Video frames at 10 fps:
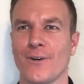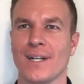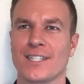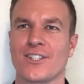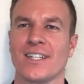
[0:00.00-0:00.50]

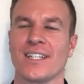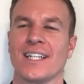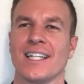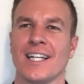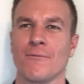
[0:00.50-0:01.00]
question.
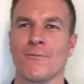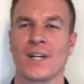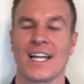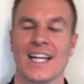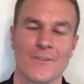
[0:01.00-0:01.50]
And what
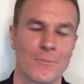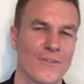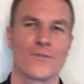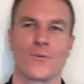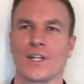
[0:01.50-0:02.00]
I have the
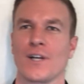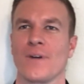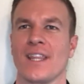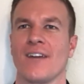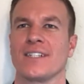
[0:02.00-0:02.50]
privilege of working
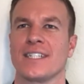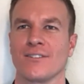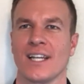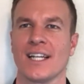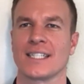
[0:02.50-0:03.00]
with every single
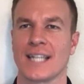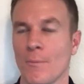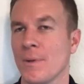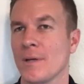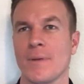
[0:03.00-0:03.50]
day is
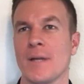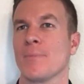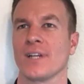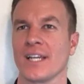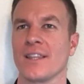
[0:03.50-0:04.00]
helping
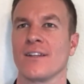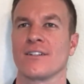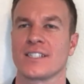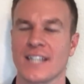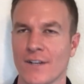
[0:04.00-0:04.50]
people get their
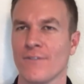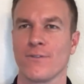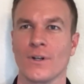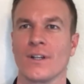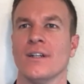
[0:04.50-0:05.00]
state of
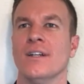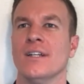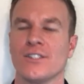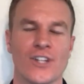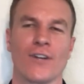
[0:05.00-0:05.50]
Florida
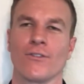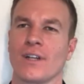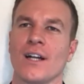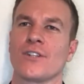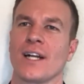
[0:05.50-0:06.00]
general
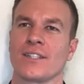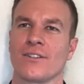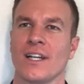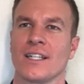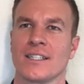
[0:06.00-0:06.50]
contractor
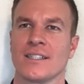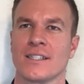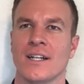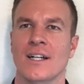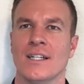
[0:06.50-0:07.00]

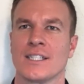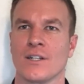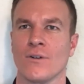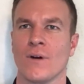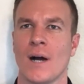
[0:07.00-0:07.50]
license.
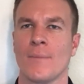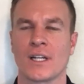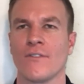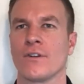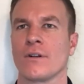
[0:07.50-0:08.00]
So I'm going to
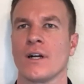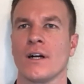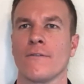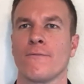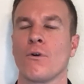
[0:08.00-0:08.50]
cover
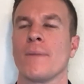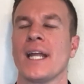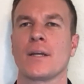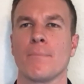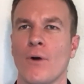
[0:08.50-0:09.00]
4
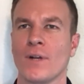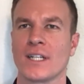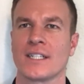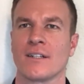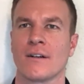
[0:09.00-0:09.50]
main components
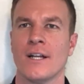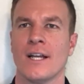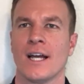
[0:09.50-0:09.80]
here